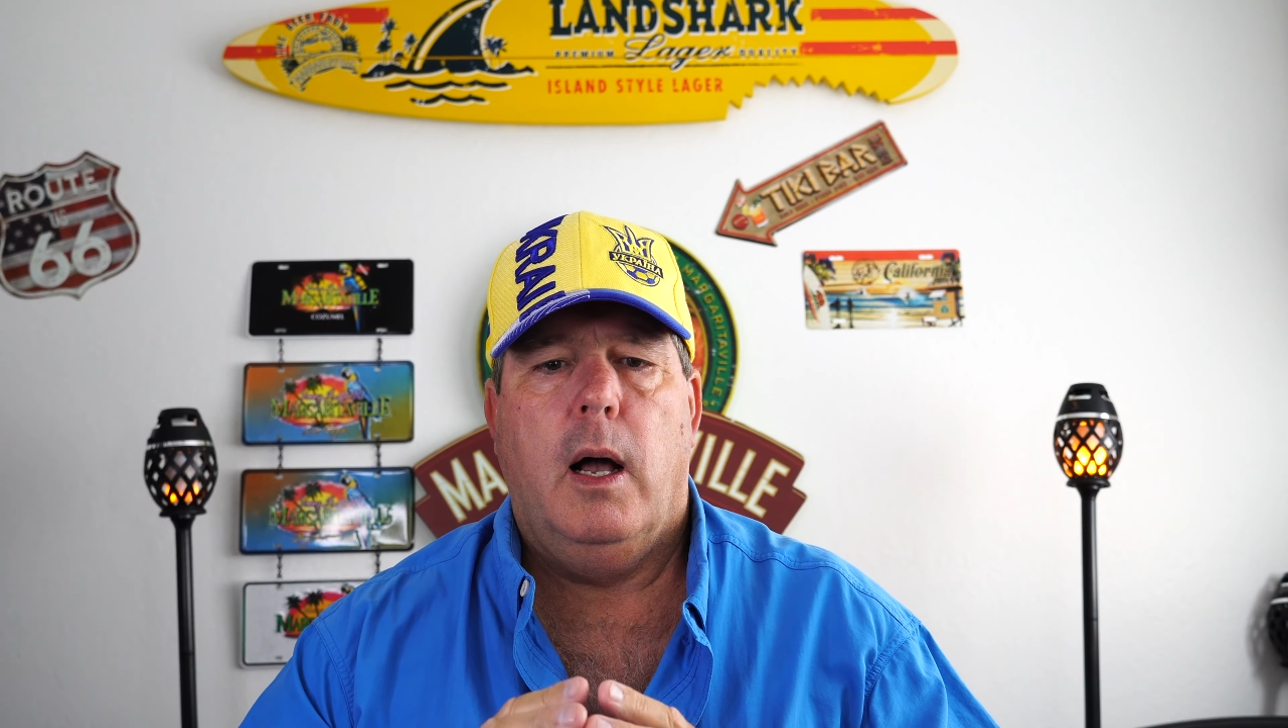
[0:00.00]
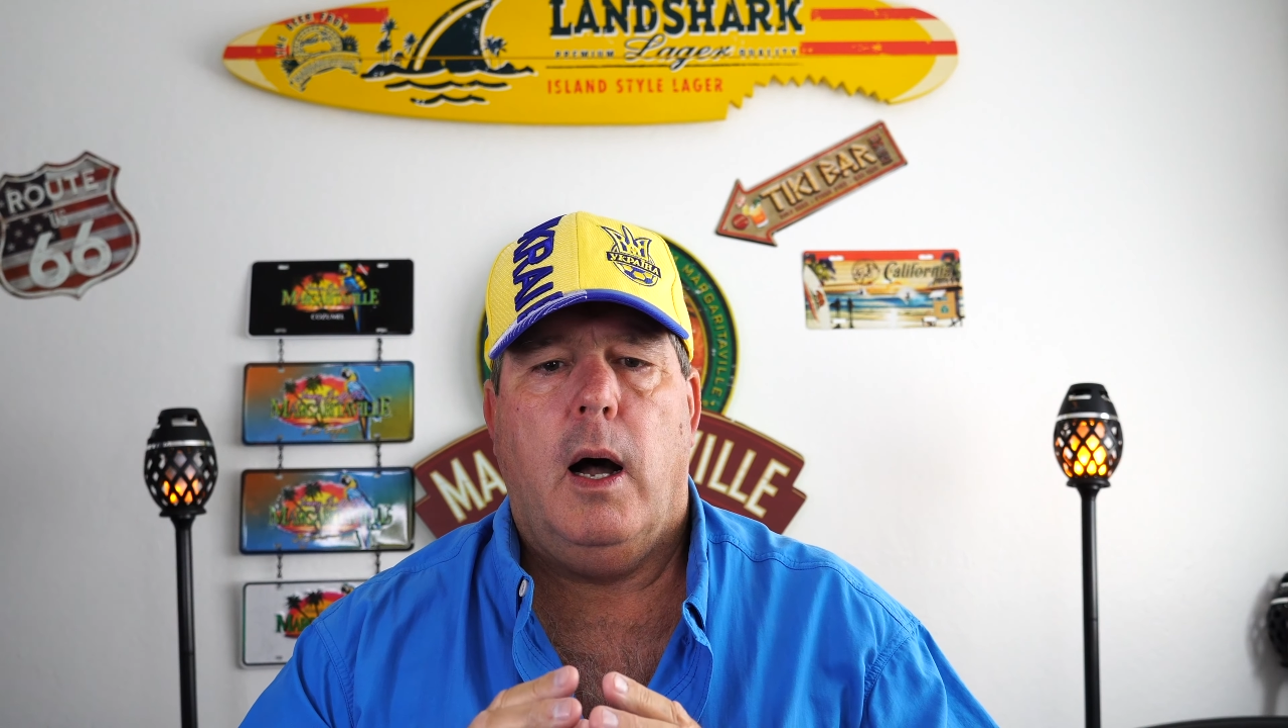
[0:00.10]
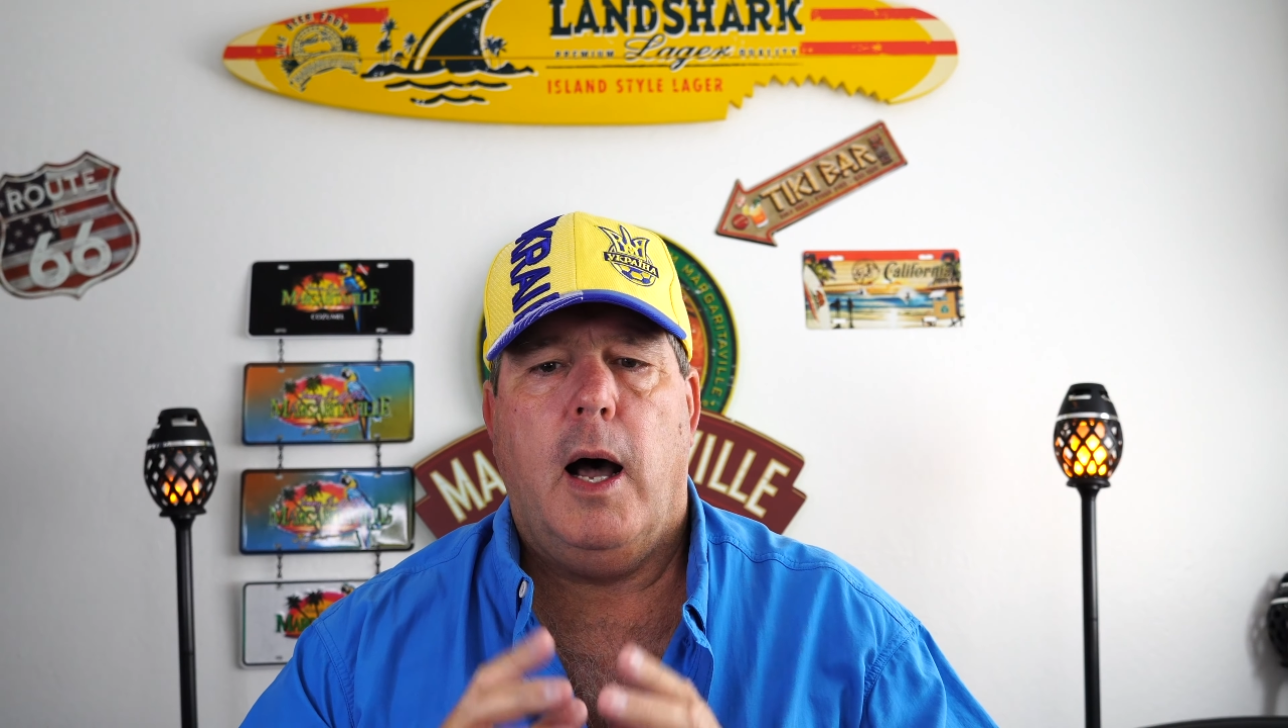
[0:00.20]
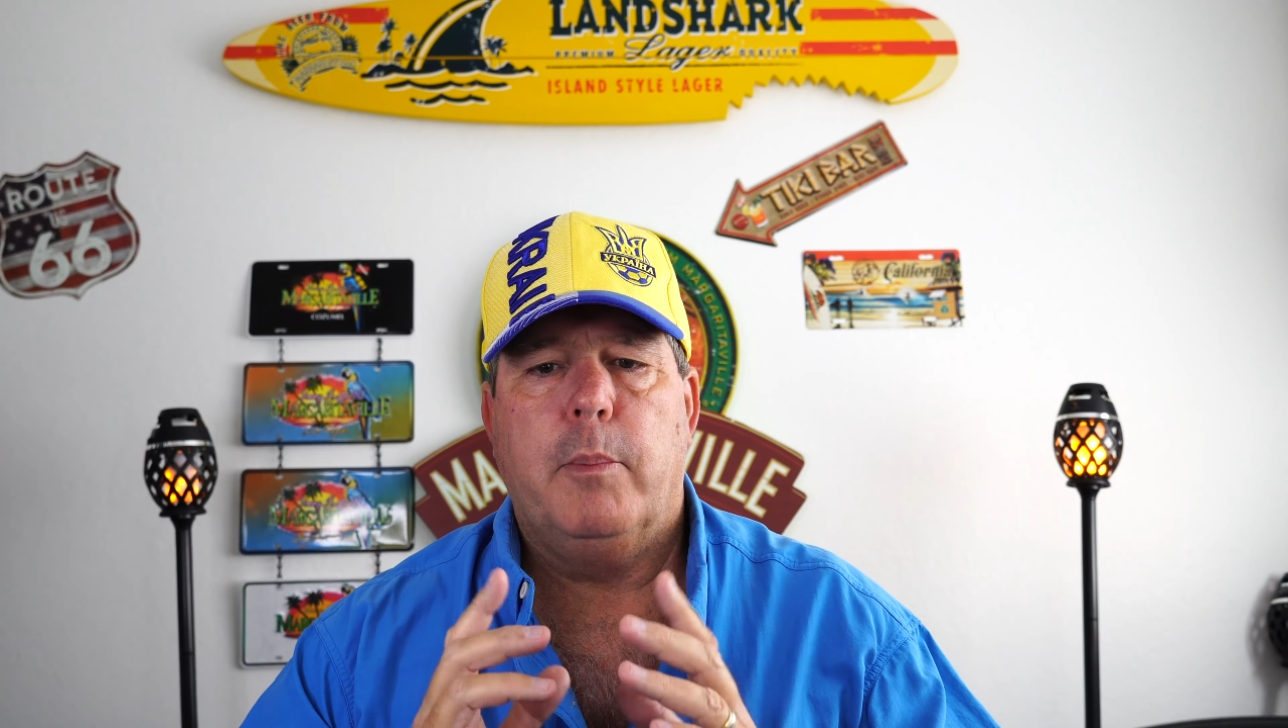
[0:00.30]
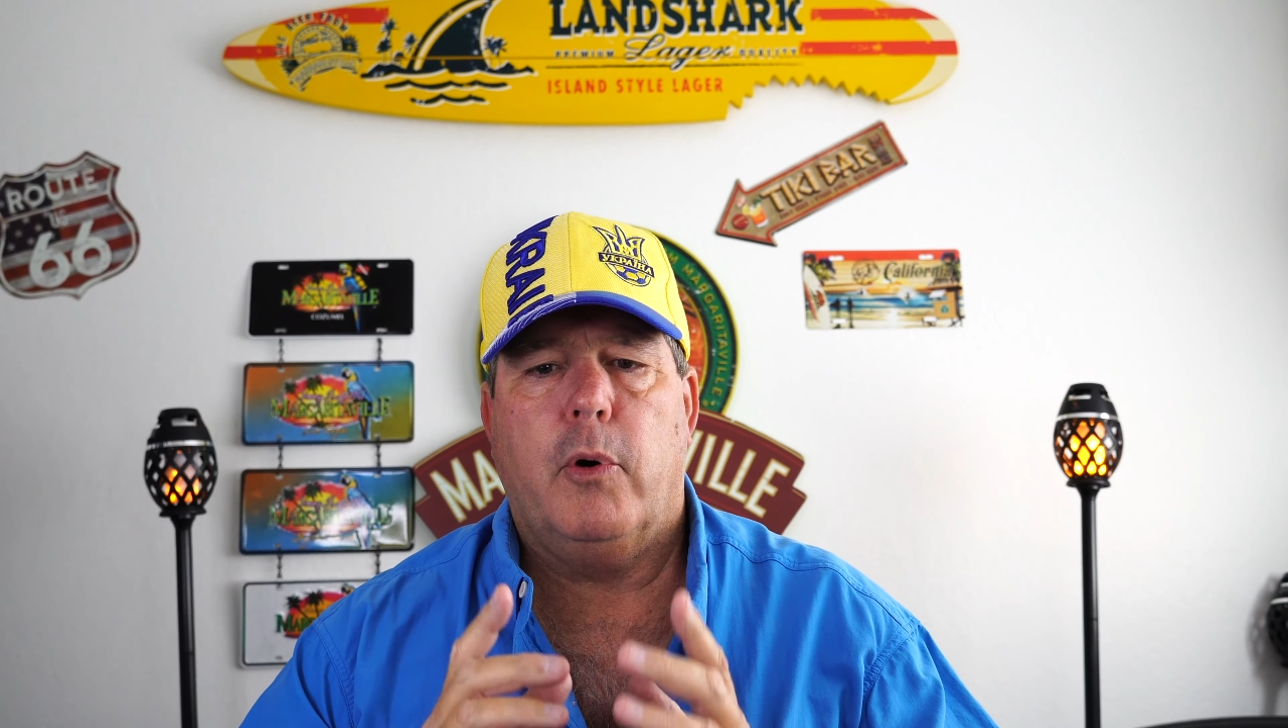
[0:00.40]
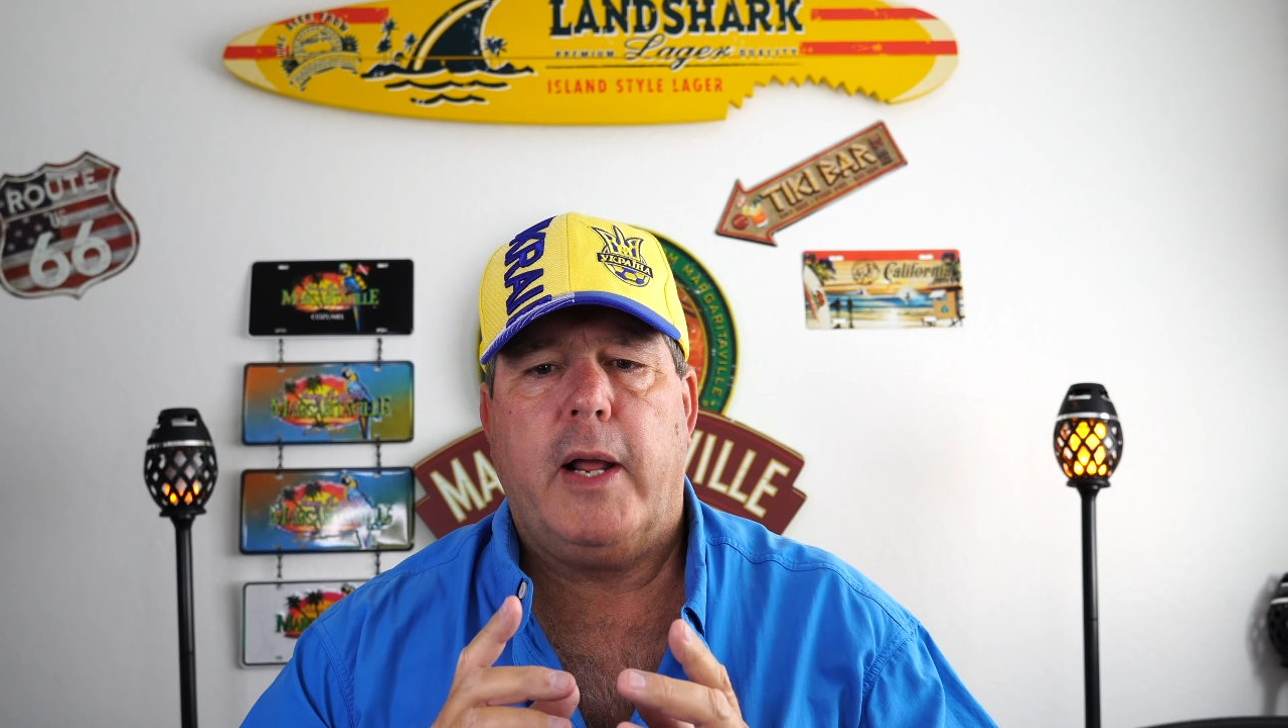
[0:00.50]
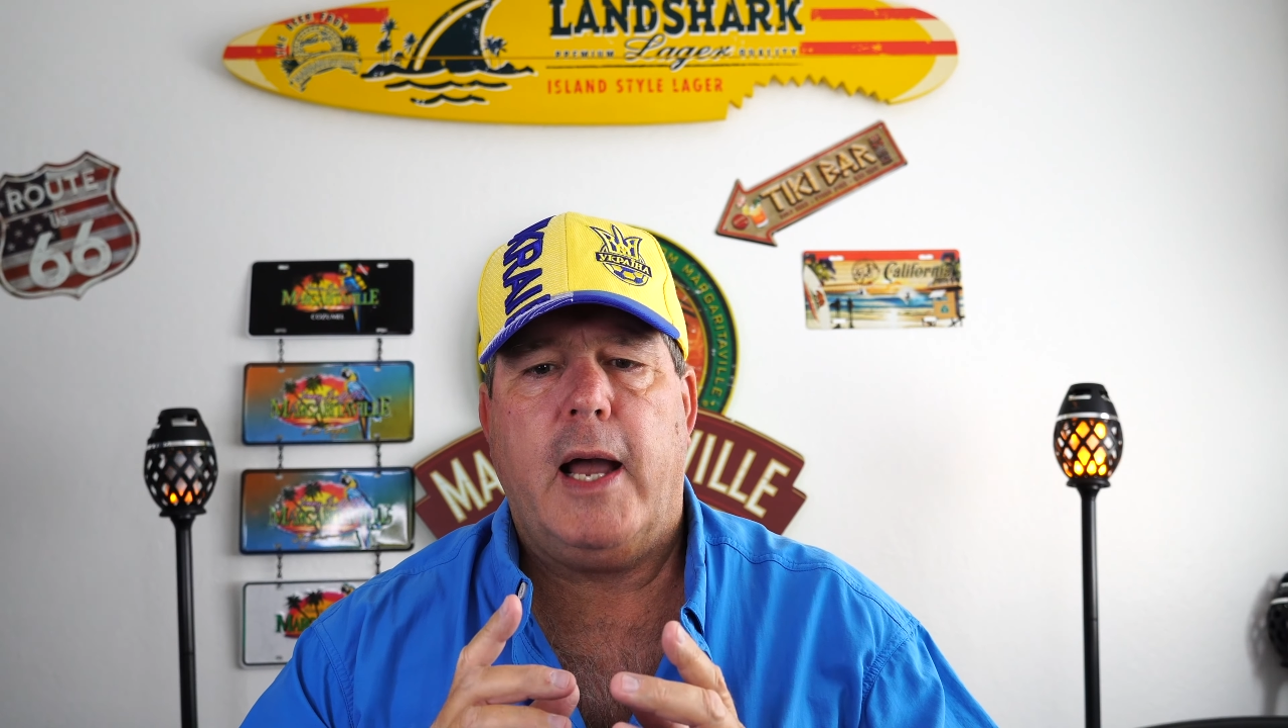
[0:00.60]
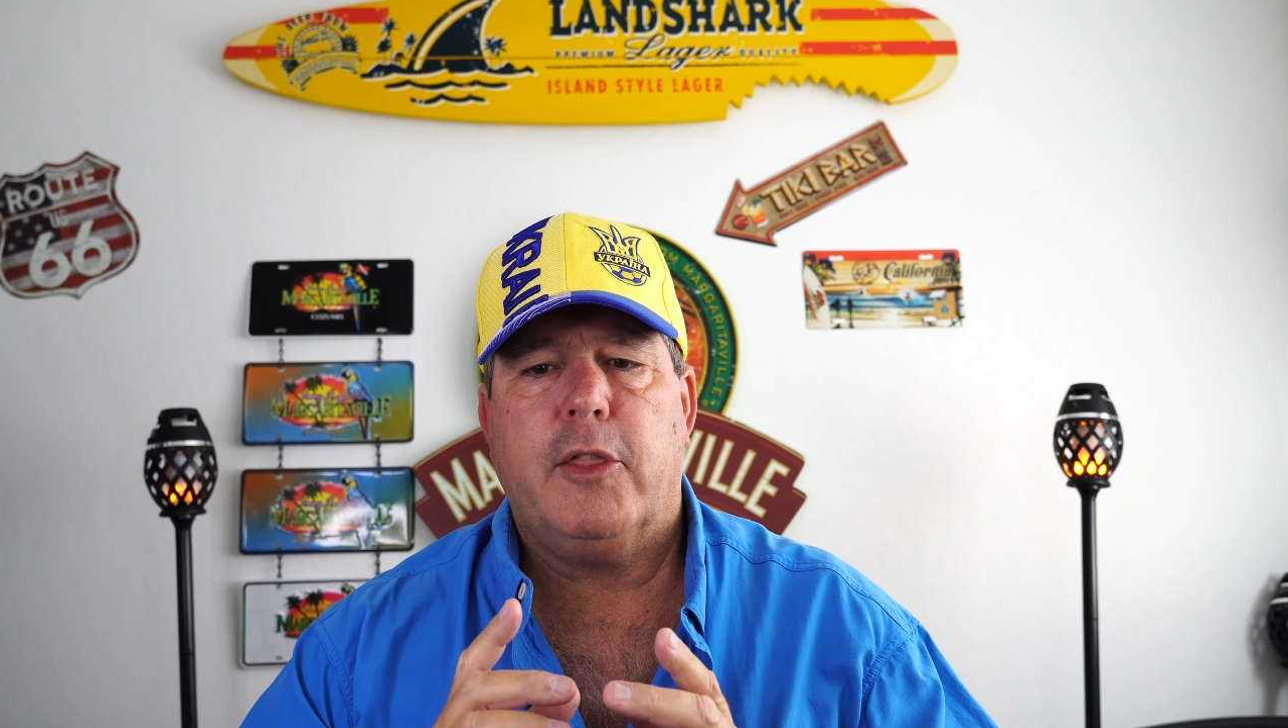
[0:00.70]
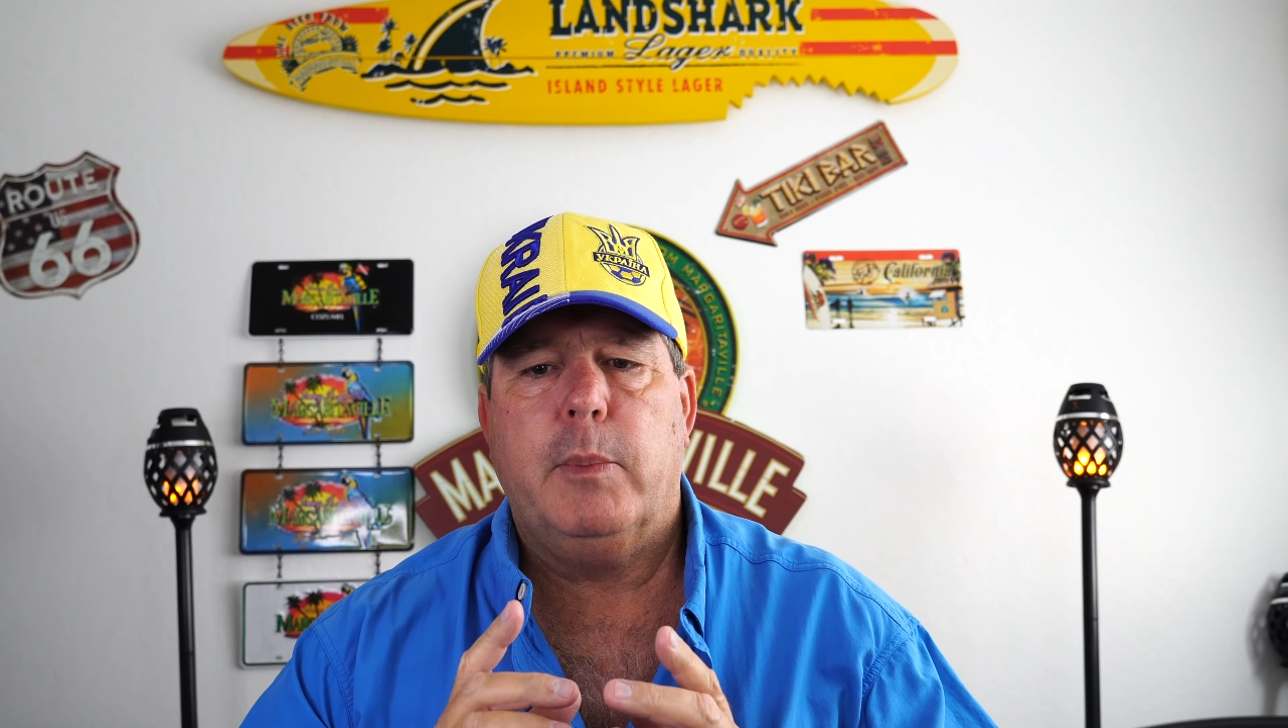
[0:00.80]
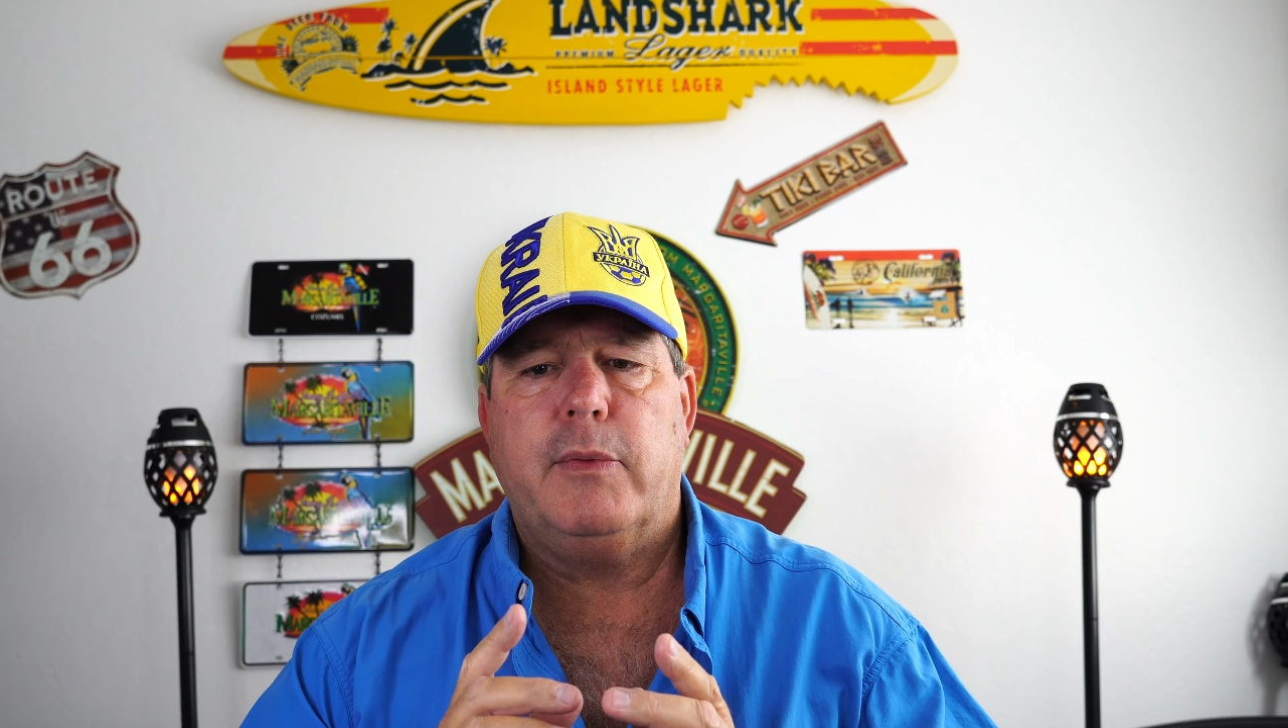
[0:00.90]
On board Anthem